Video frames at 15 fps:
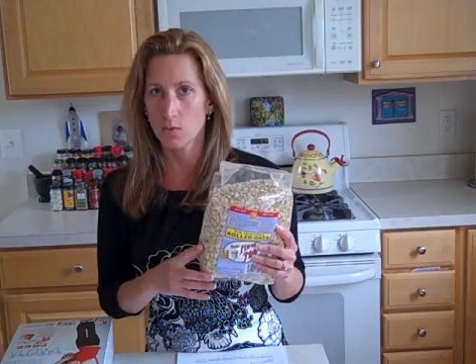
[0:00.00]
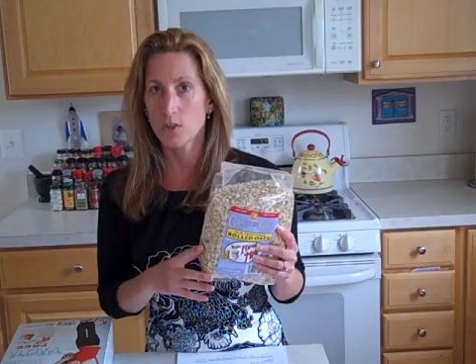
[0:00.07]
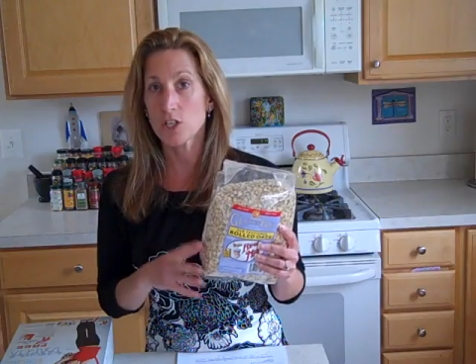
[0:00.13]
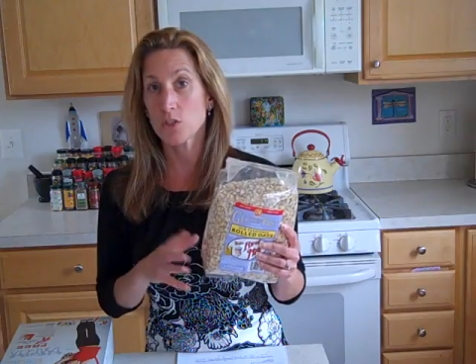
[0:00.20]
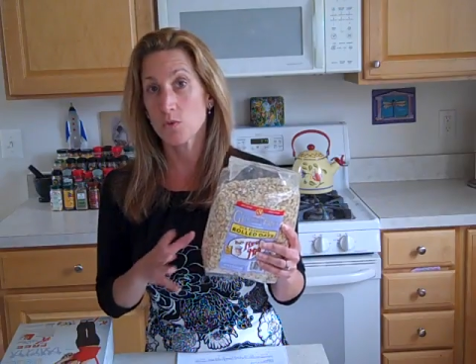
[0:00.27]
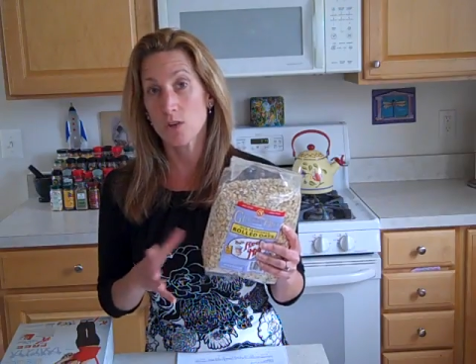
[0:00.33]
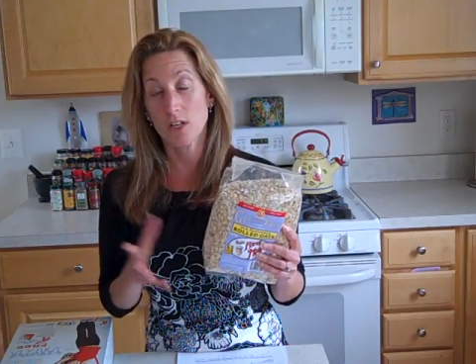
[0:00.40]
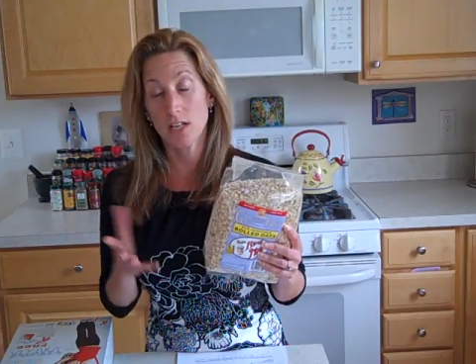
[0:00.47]
You
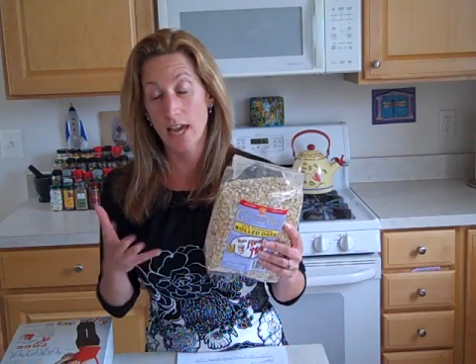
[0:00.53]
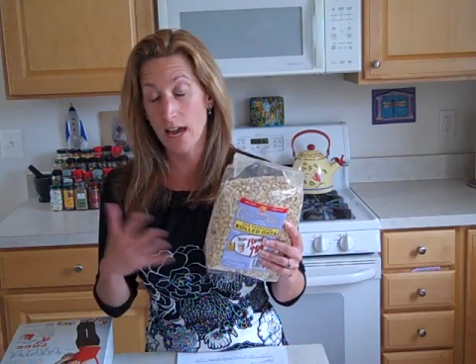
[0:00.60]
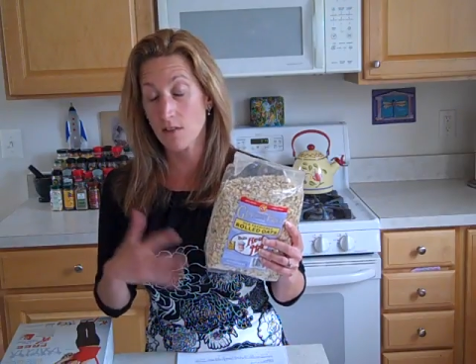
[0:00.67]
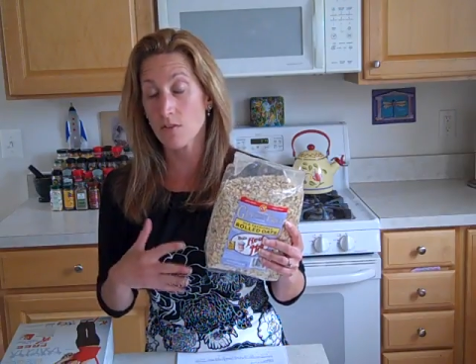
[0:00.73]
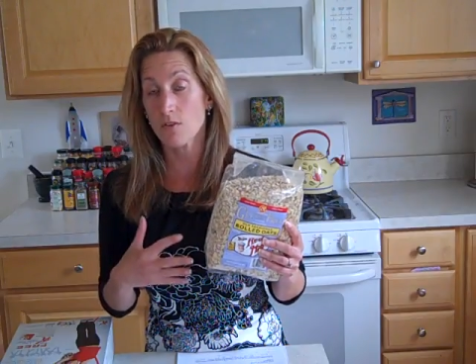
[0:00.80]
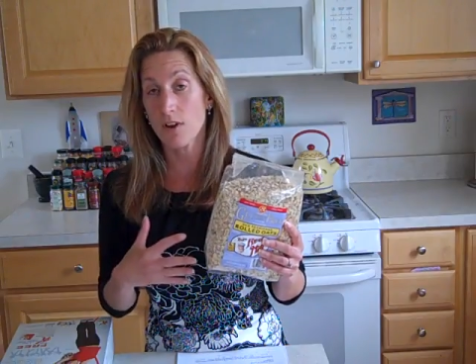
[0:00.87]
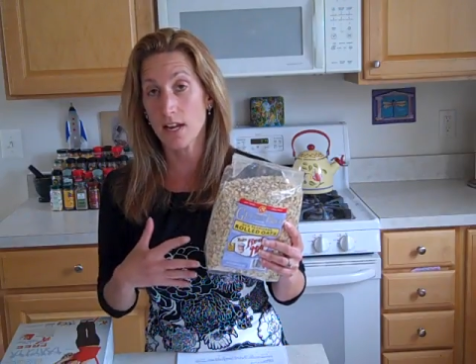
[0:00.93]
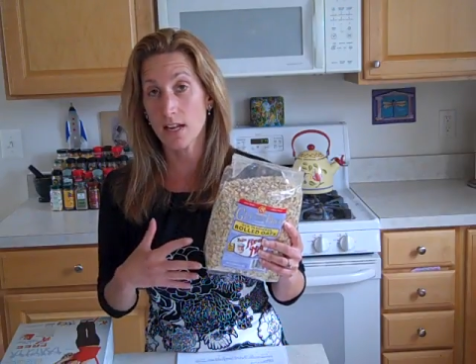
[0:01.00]
just want to
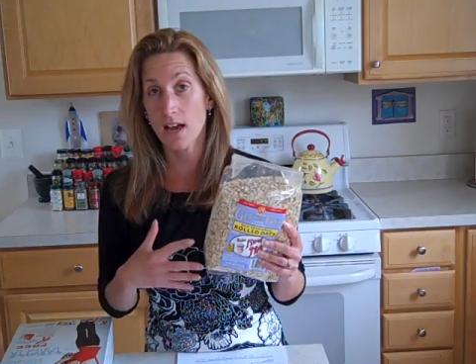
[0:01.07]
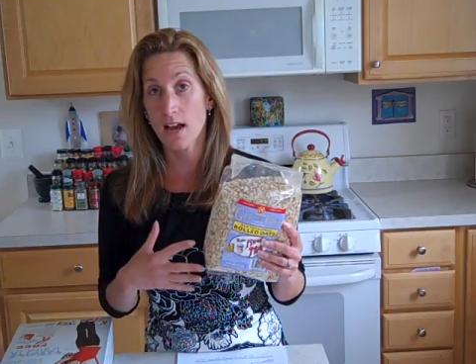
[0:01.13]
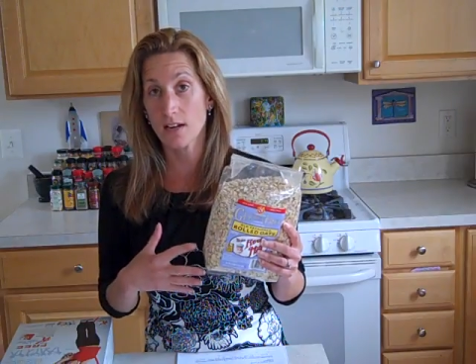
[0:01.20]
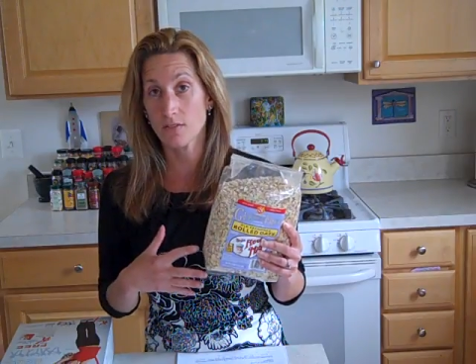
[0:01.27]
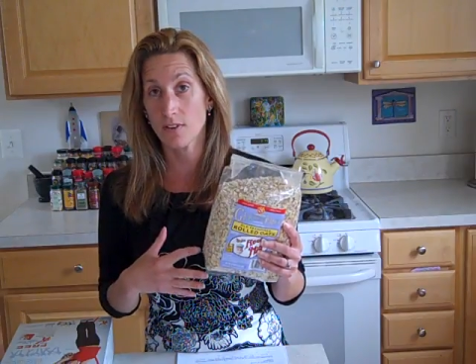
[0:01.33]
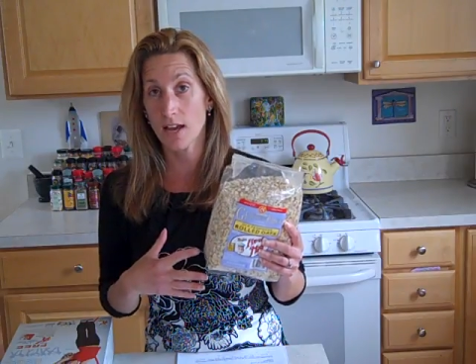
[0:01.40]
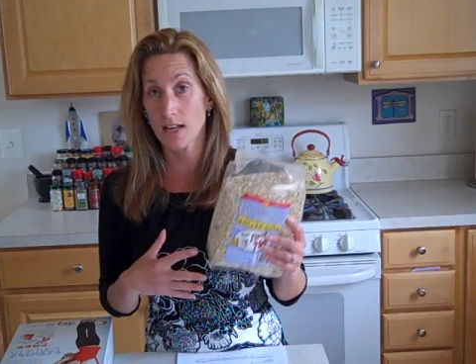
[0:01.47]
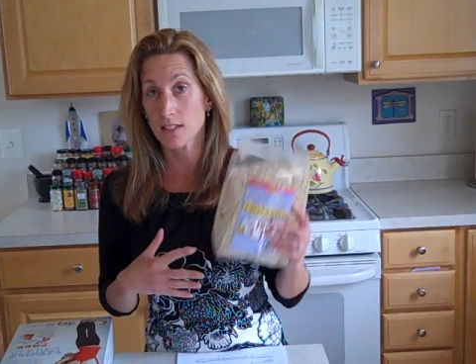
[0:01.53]
have the right kind
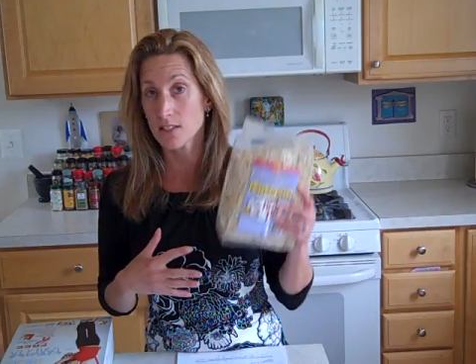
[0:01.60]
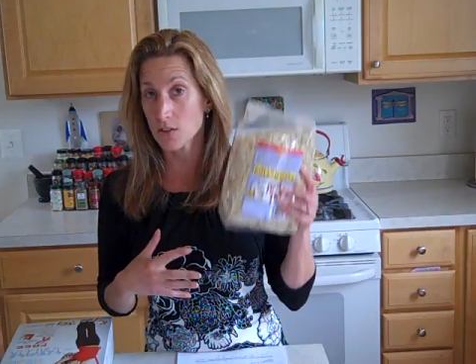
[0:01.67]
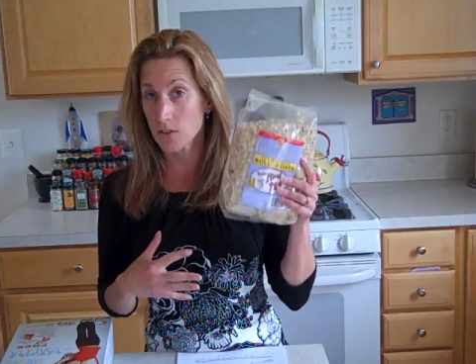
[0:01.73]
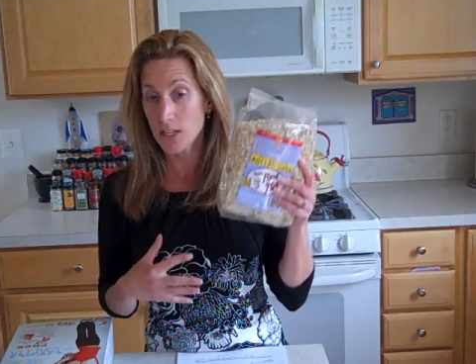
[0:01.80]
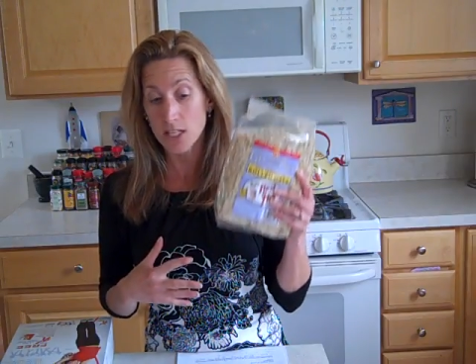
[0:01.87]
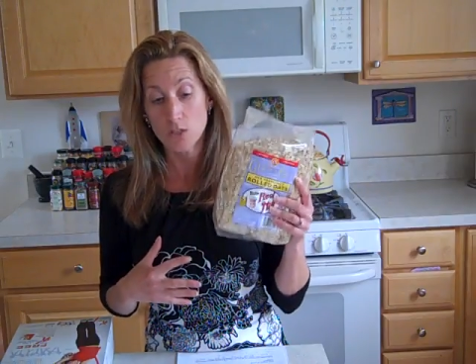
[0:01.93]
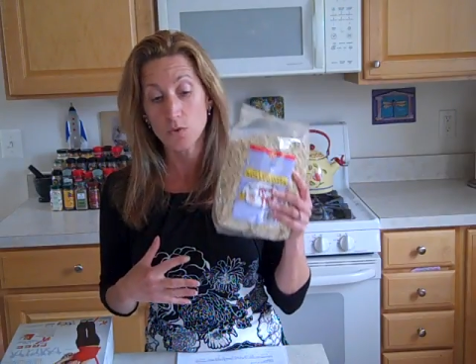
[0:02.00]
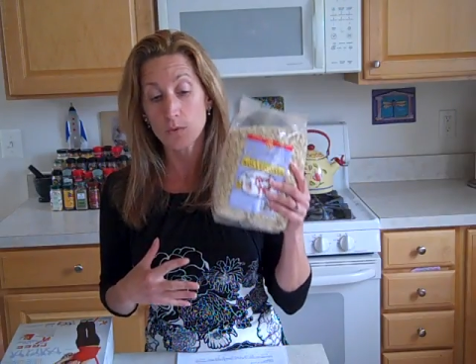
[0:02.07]
of fat. So
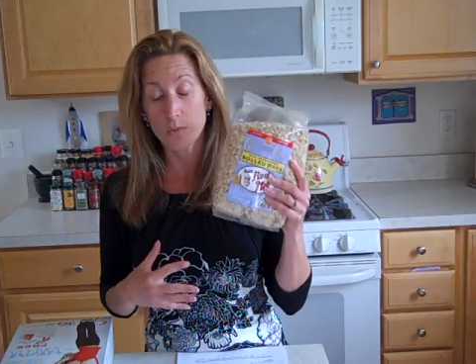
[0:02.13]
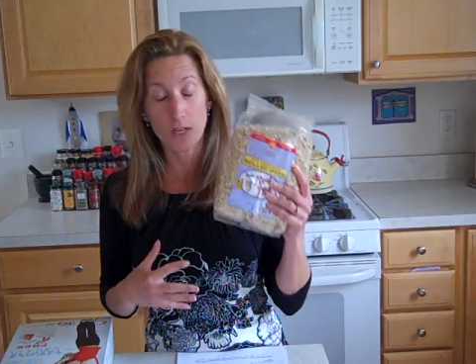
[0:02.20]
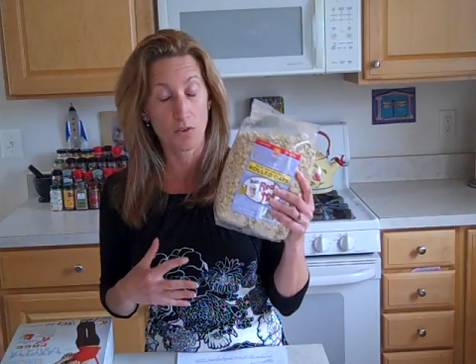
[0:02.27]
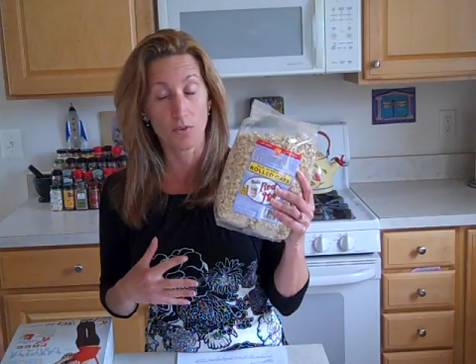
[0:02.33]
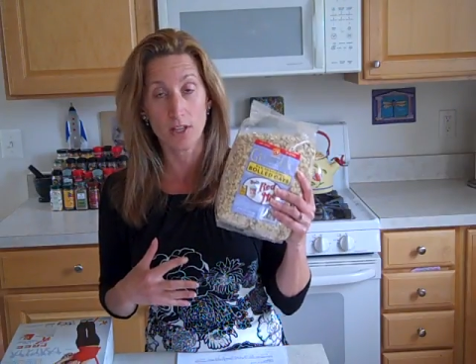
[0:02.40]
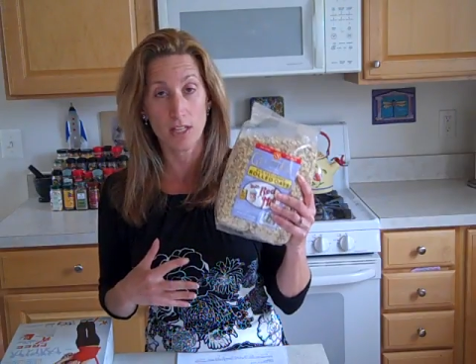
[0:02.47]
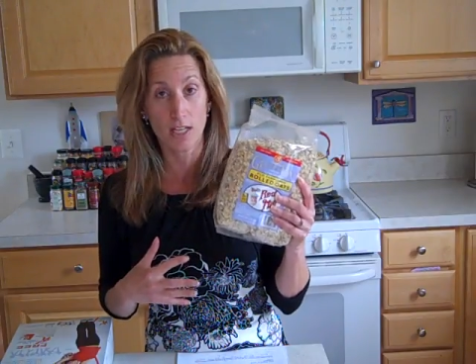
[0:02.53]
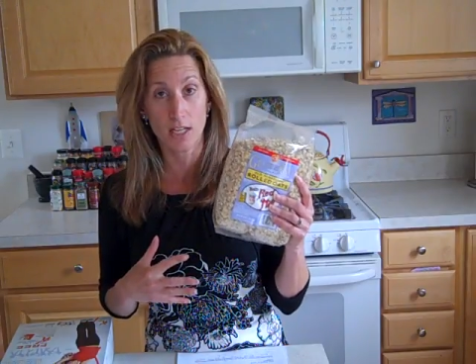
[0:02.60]
this would be a
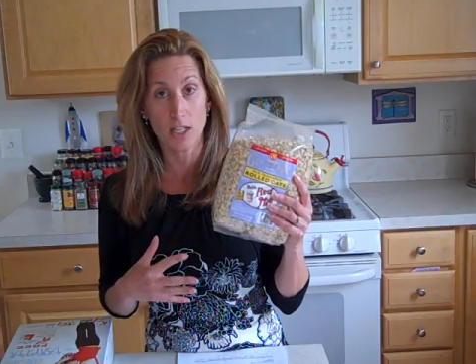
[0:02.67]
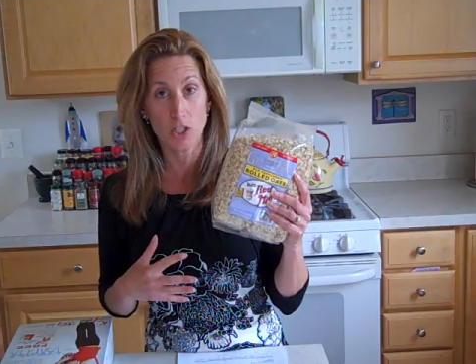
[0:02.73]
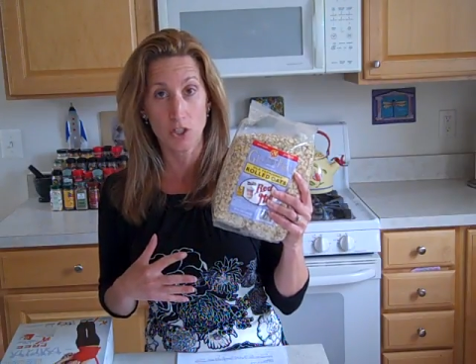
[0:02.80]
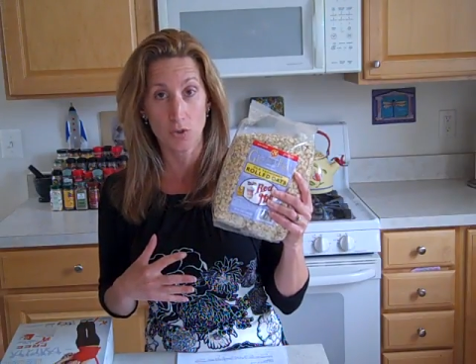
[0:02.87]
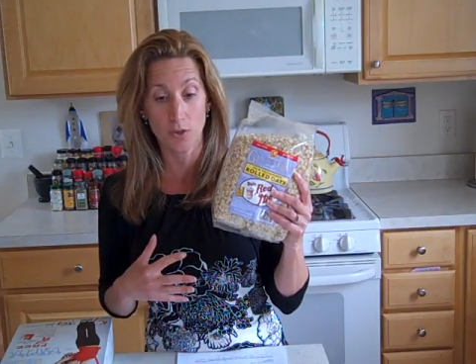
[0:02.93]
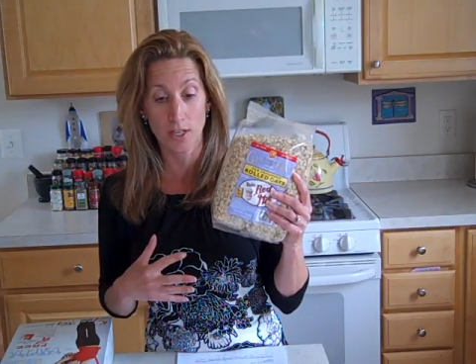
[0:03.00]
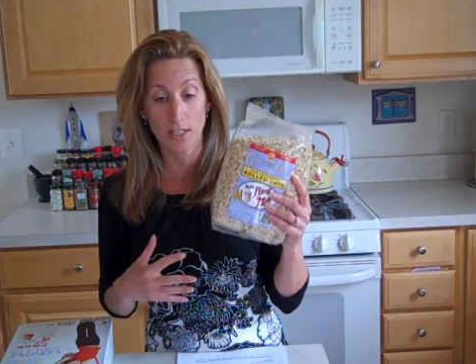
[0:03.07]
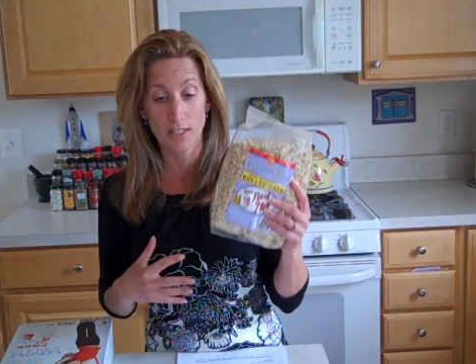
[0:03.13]
really good
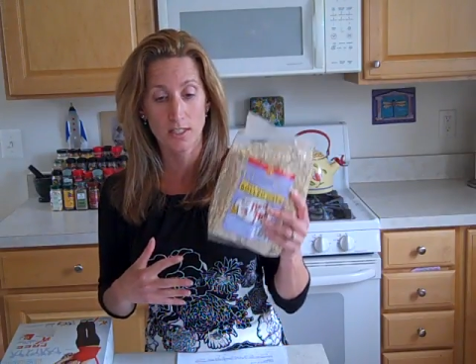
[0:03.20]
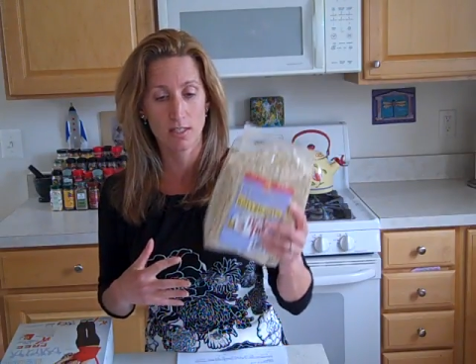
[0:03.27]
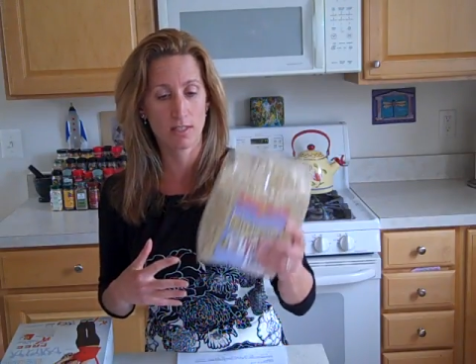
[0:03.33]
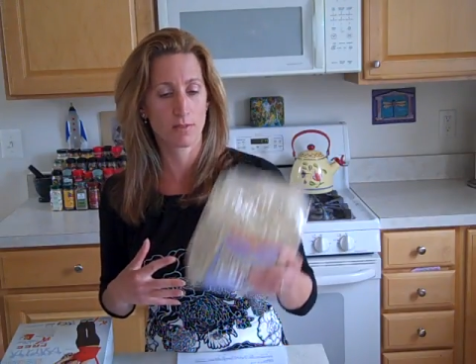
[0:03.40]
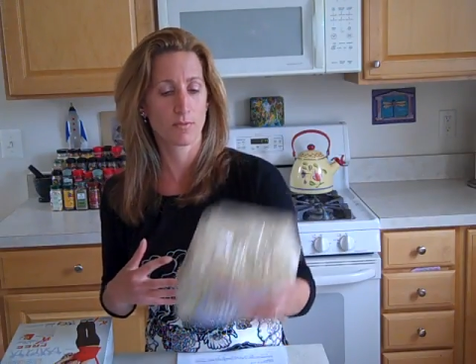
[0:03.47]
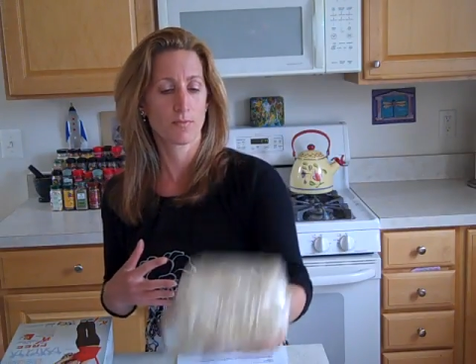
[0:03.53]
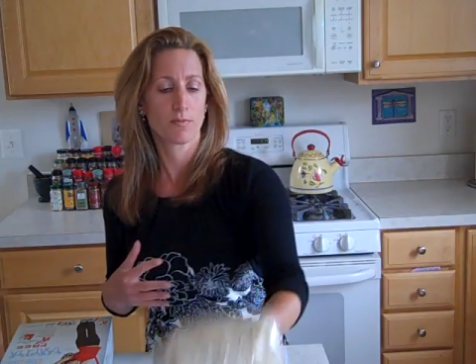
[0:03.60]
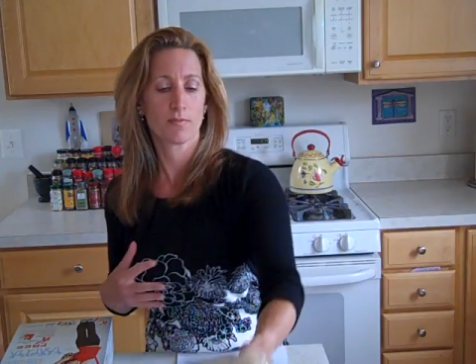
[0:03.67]
choice.